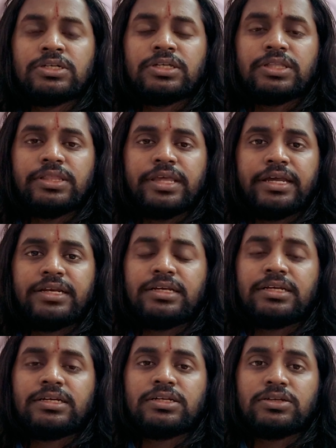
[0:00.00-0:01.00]

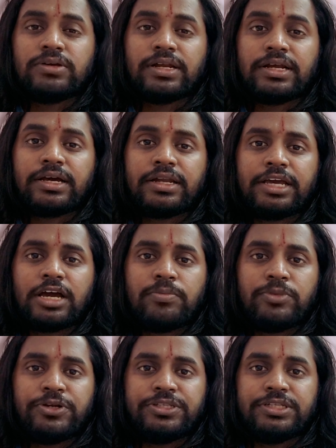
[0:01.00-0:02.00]
Then your
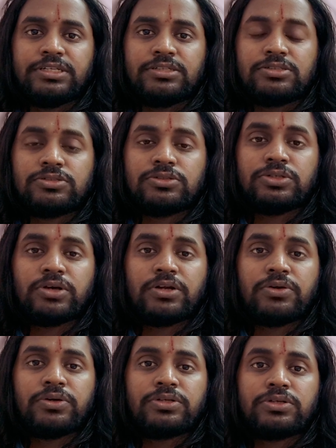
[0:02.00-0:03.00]
Kriya breathing. So you are
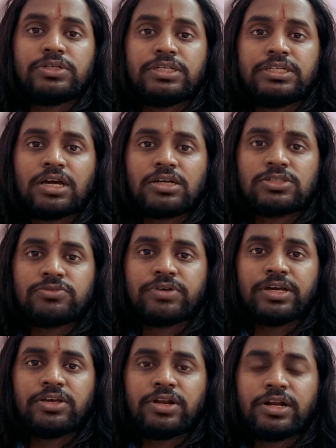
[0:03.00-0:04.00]
going to
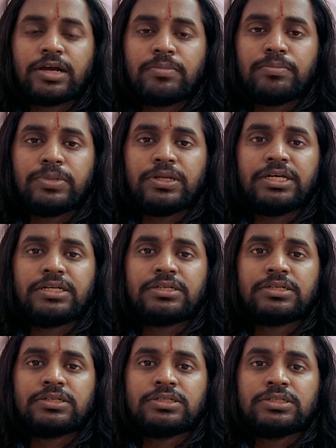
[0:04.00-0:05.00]
detoxify your
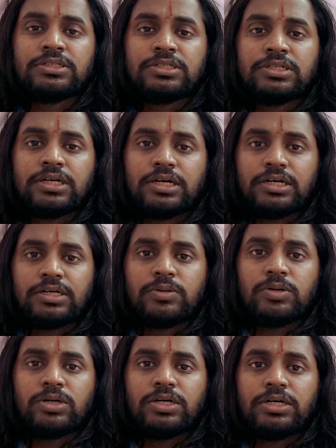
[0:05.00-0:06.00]
complete
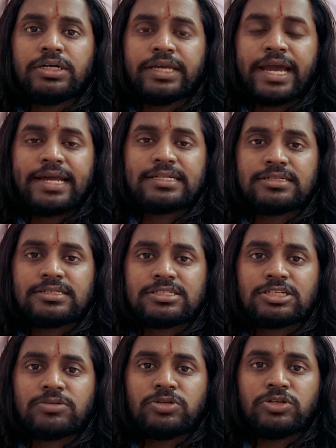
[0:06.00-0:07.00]
air
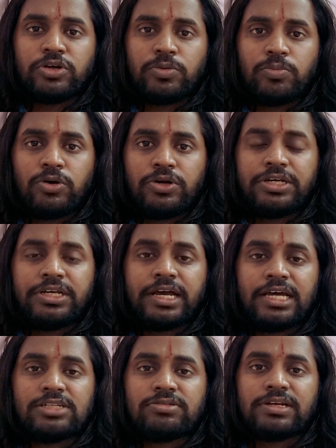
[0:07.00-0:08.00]
system in your
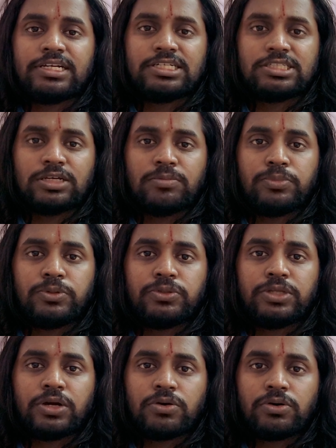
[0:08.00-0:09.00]
body, as well as
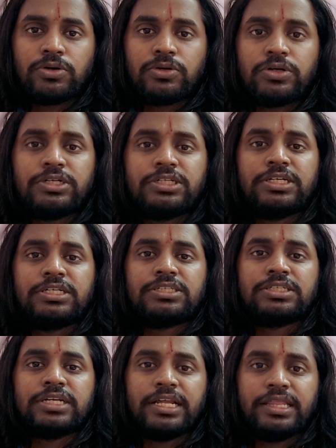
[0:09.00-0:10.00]
improve the core
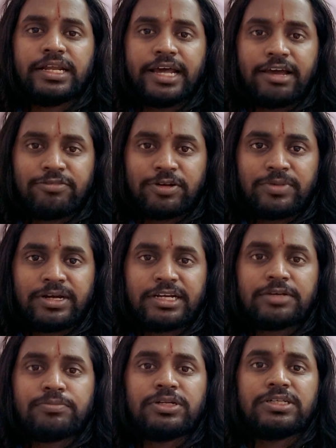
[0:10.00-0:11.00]
coordination and the
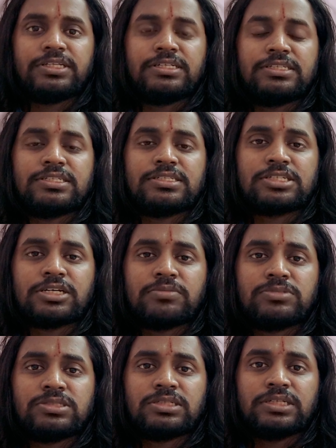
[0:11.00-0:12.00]
diaphragmatic breathing
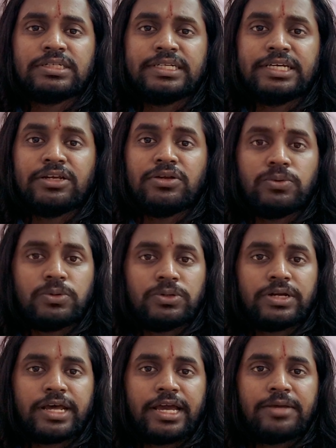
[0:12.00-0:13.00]
systems in
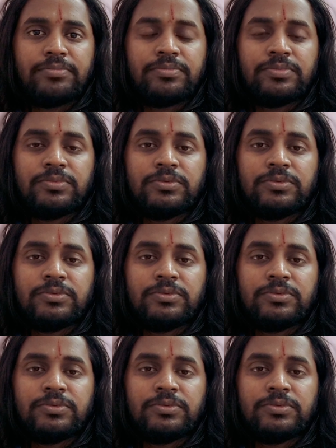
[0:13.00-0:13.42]
no time.